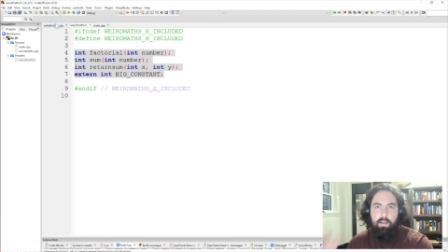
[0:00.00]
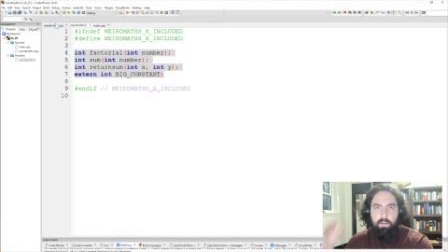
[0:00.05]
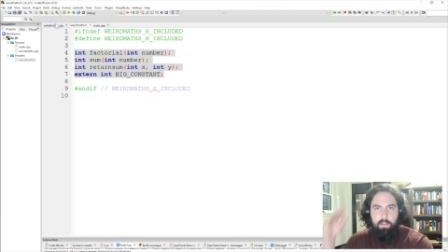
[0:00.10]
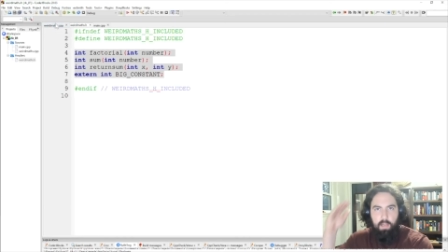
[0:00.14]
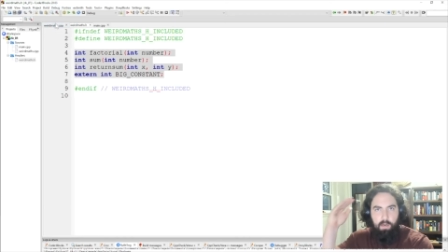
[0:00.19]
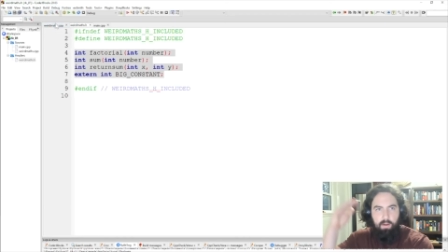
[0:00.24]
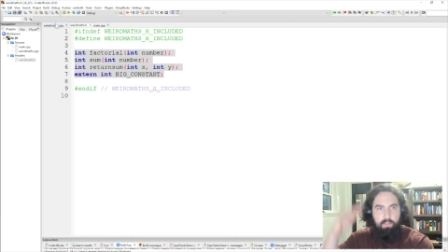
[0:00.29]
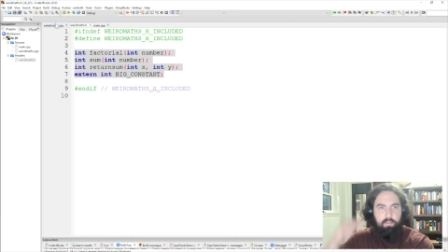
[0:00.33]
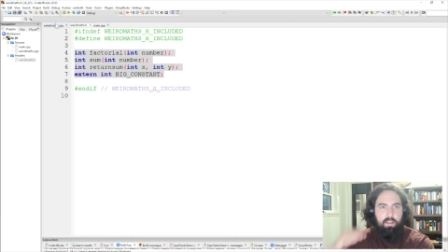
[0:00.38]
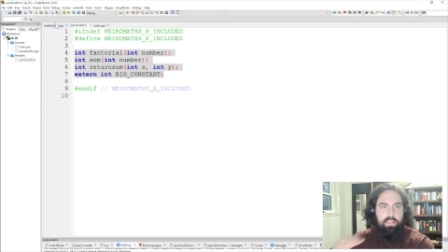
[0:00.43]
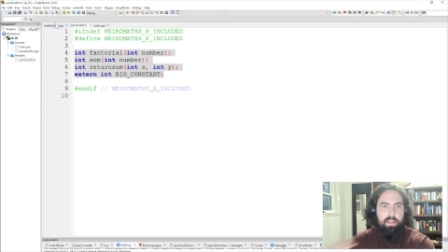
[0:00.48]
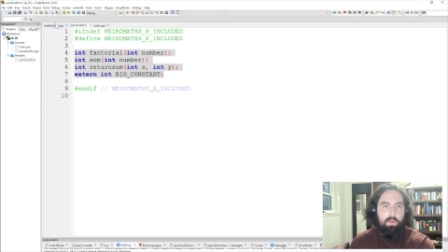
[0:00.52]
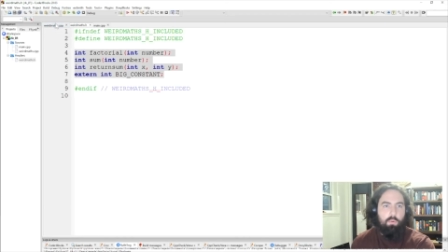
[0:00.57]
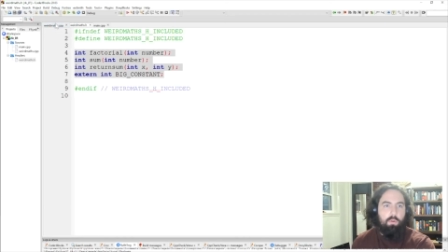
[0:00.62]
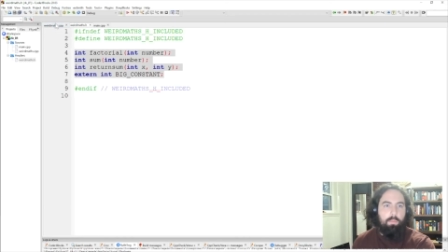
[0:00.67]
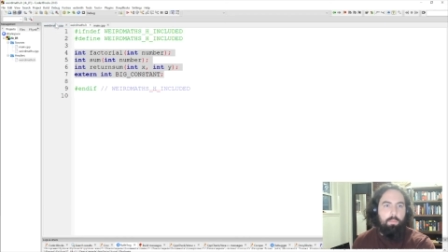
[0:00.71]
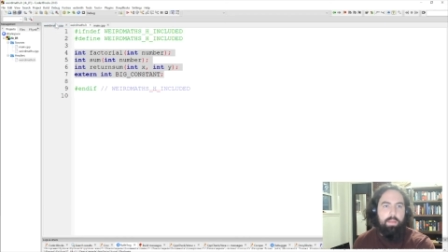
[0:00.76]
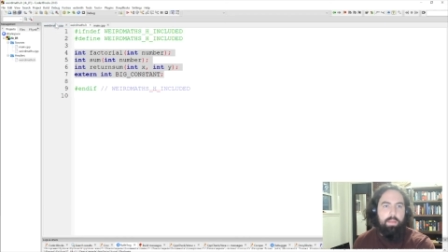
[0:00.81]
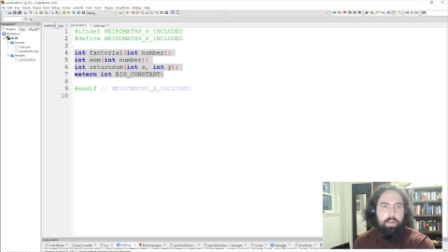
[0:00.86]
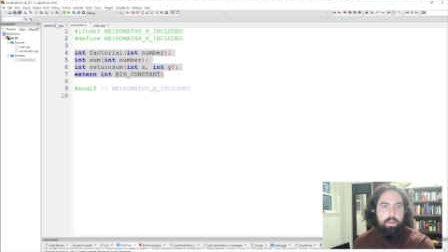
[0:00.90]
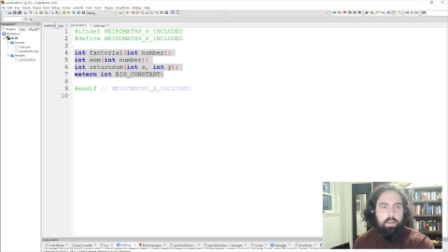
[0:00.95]
you know, everything
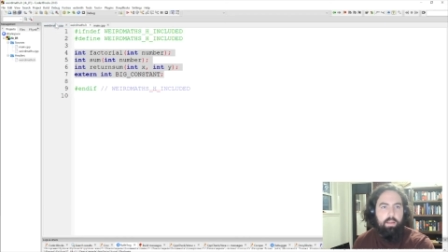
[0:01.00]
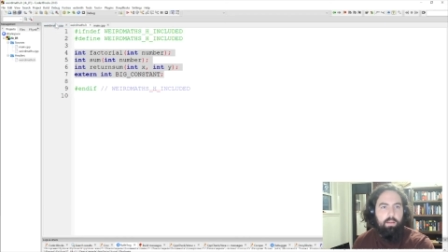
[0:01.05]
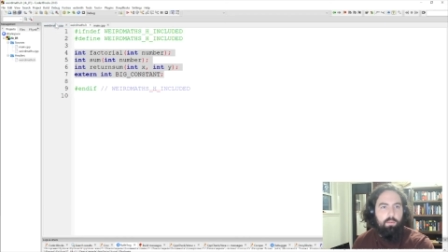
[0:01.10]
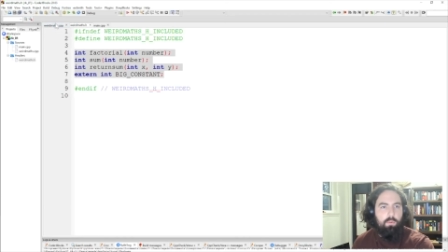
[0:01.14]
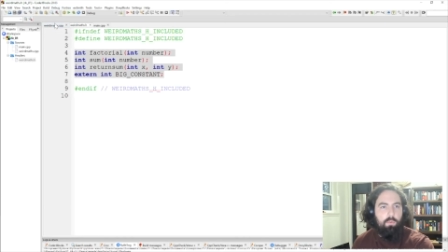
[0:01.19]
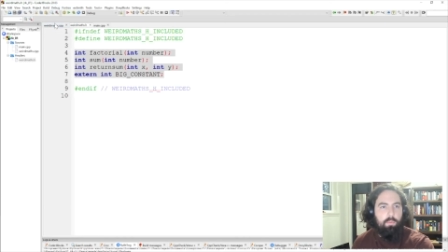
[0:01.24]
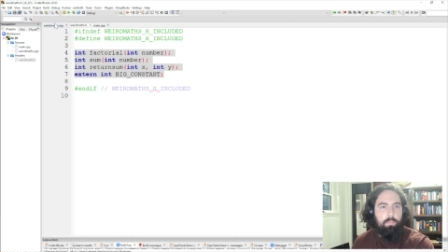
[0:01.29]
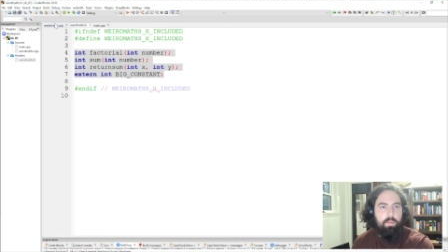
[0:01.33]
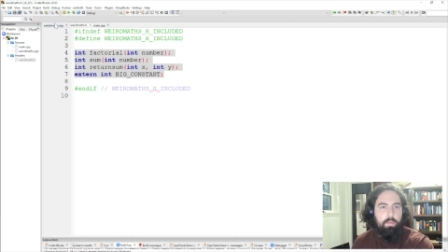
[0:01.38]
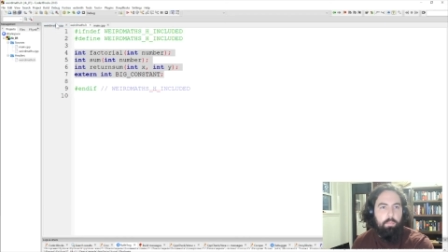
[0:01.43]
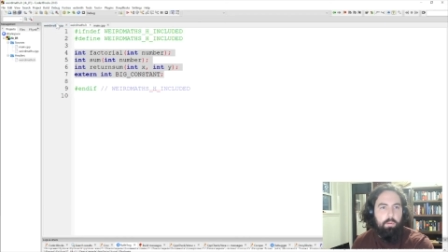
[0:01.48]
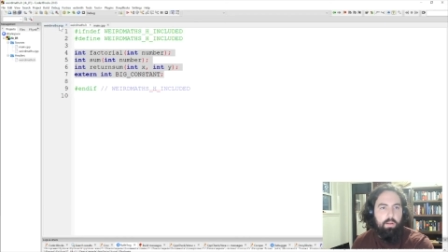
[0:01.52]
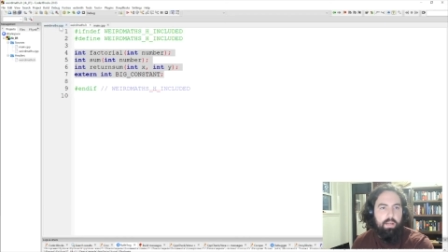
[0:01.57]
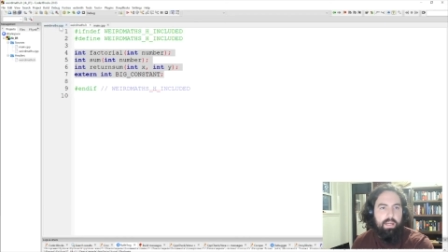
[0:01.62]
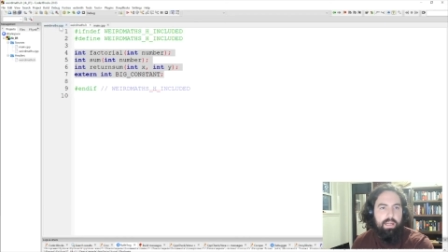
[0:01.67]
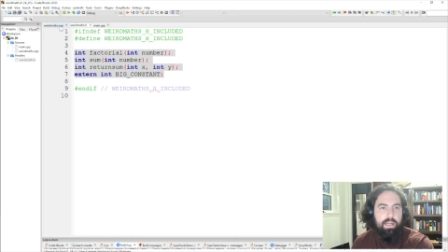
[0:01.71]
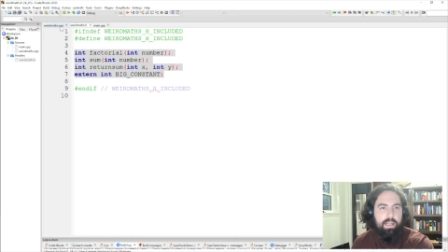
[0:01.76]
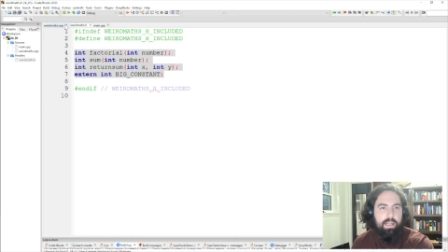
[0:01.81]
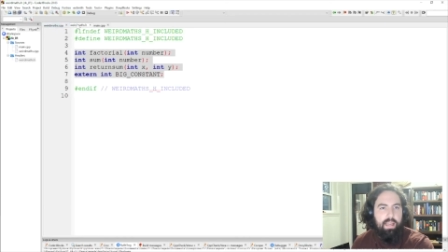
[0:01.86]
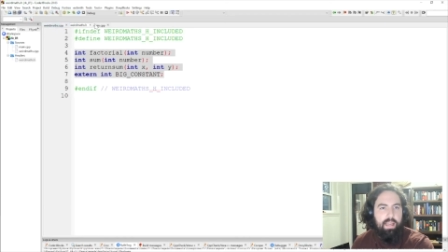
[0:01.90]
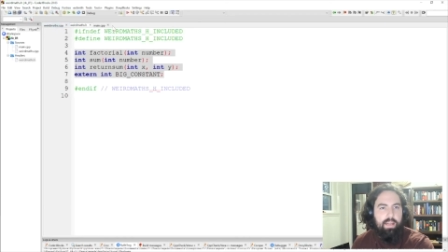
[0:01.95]
will be
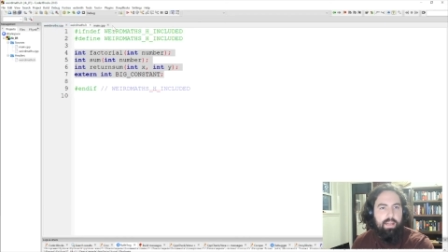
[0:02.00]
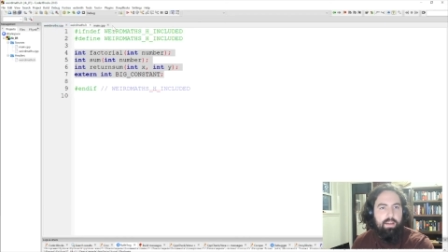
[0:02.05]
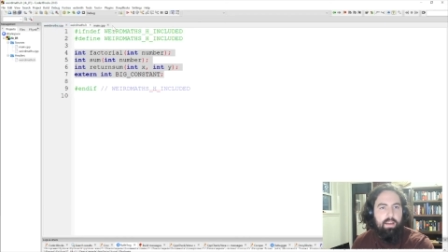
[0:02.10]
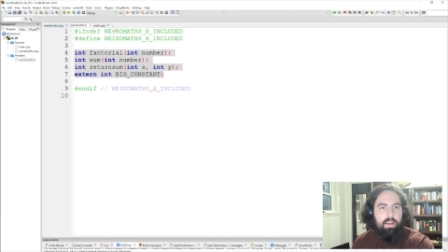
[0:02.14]
pretty again.